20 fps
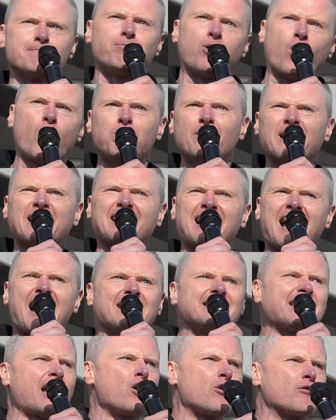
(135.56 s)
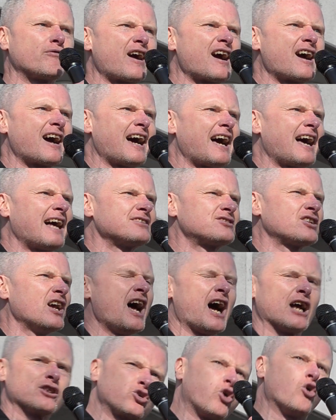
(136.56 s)
public land out of our hands
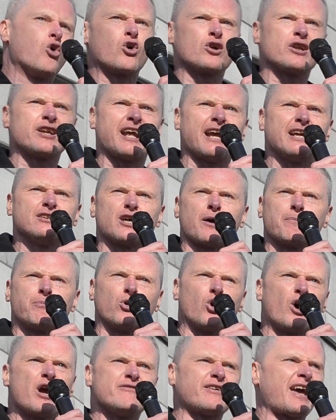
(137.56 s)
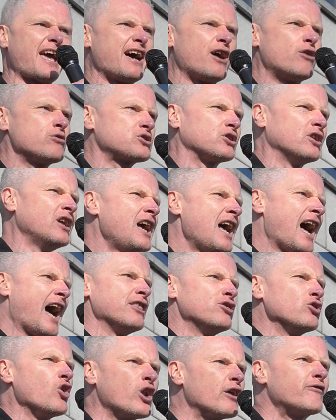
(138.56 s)
and turning it into private housing,
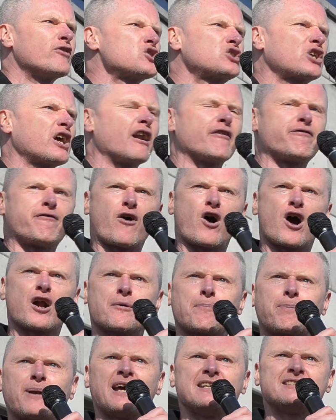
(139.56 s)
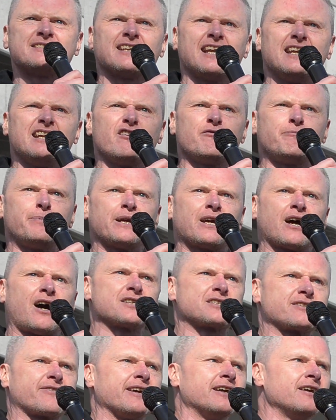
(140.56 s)
and none of us can afford a place to live
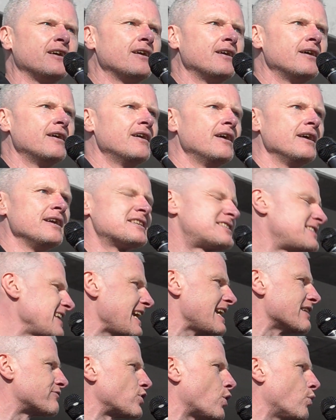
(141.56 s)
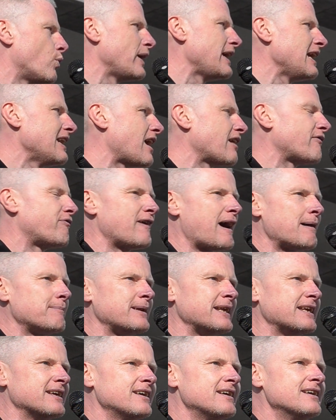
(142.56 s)
because of it. You see, if the Wheelock
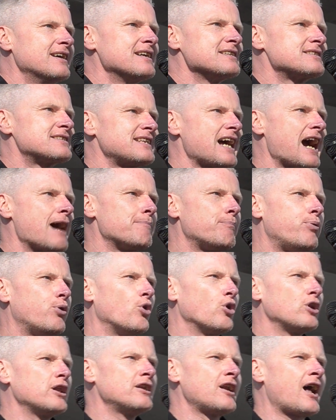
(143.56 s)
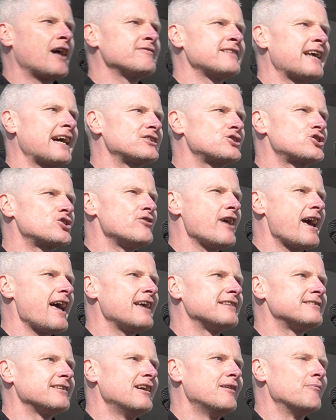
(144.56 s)
family start pulling on that
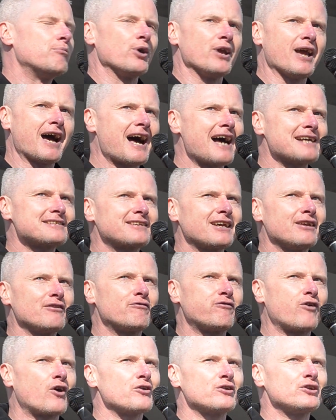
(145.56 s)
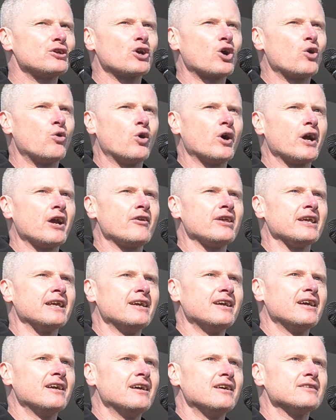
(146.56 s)
thread by asking for an inquiry,
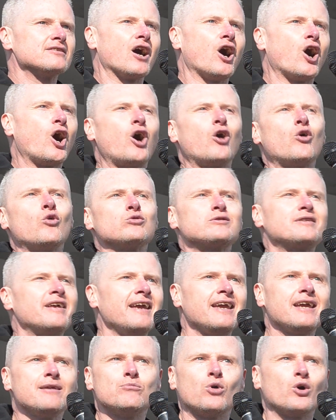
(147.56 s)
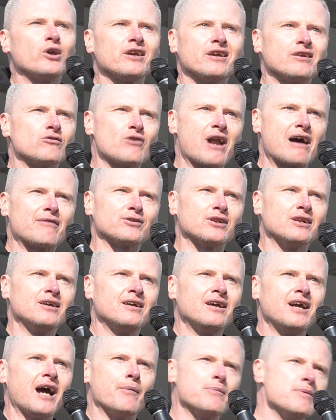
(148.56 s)
the whole thing might unravel.
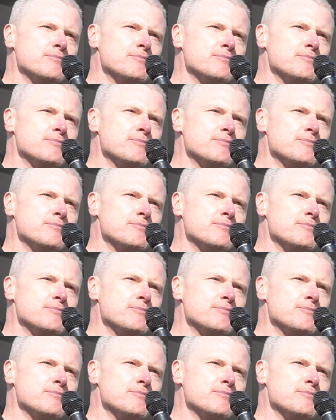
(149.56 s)
And we